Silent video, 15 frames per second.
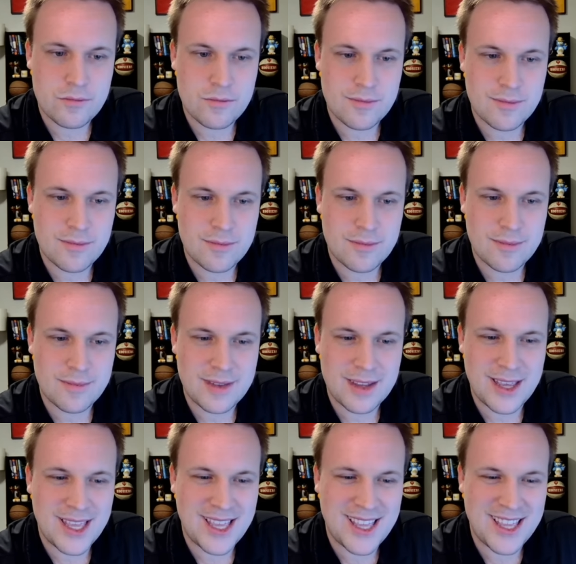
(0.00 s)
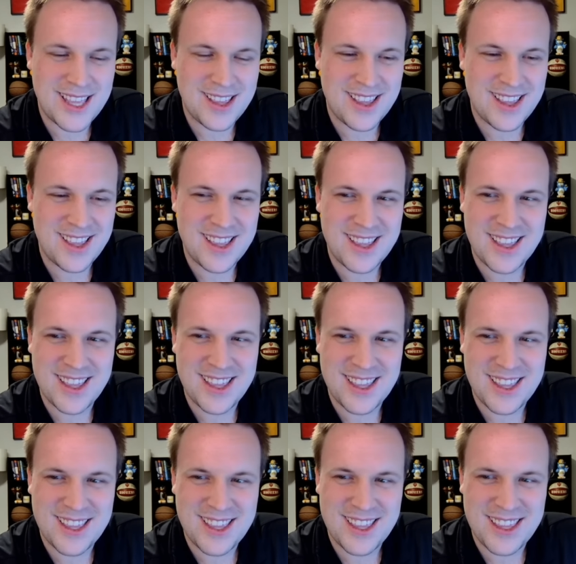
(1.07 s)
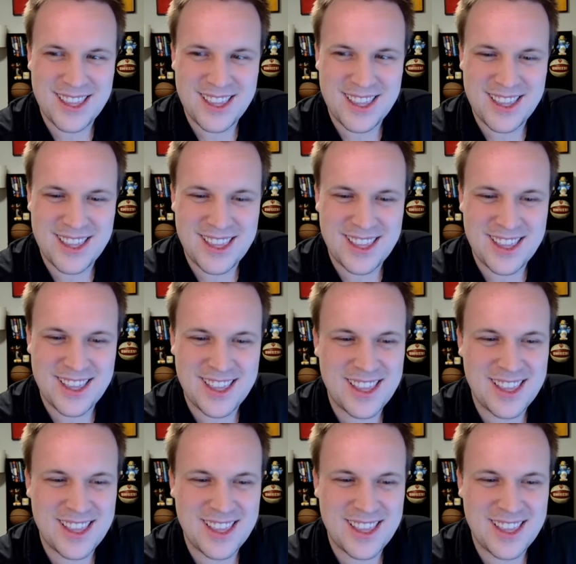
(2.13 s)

The person shown says nothing.